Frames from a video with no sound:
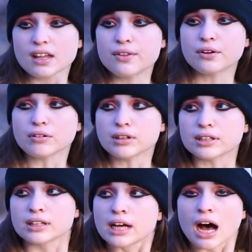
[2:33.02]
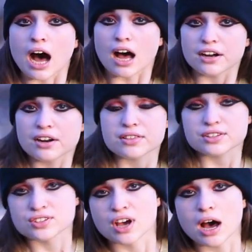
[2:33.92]
and they're going to hire
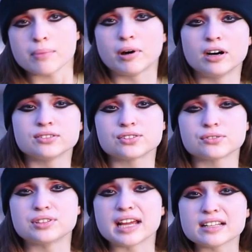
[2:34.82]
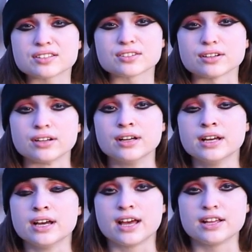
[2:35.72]
this top honcho dancer.
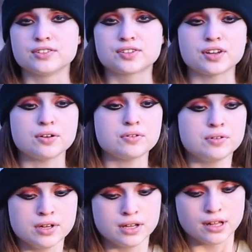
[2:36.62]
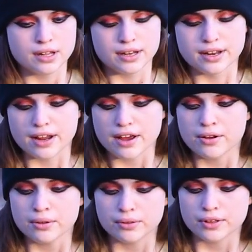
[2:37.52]
And so
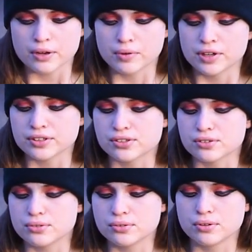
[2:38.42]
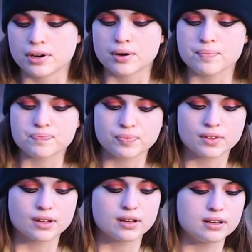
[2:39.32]
now they want to
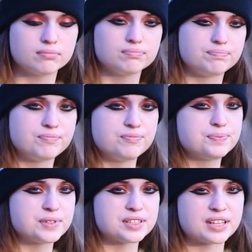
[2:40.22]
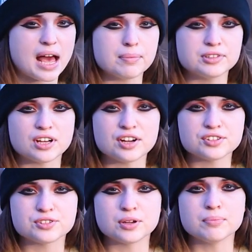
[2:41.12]

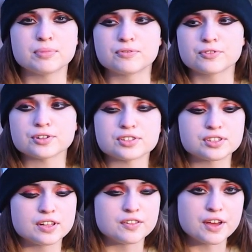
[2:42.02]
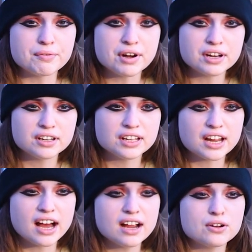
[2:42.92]
sabotage them, but first they wanted to get
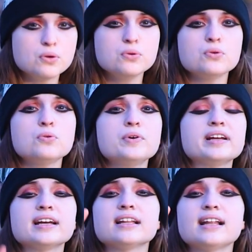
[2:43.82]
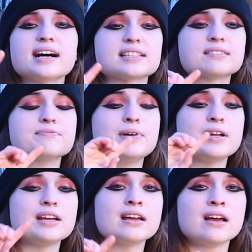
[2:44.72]
hired. Ooh, we can get lots of
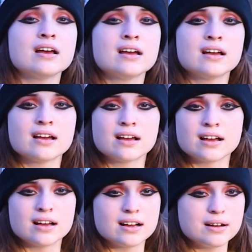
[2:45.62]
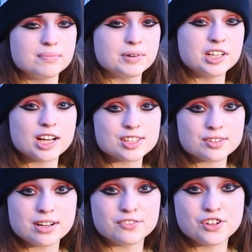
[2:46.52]
money. But you guys
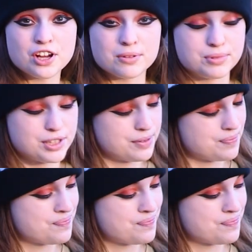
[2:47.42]
already have jobs.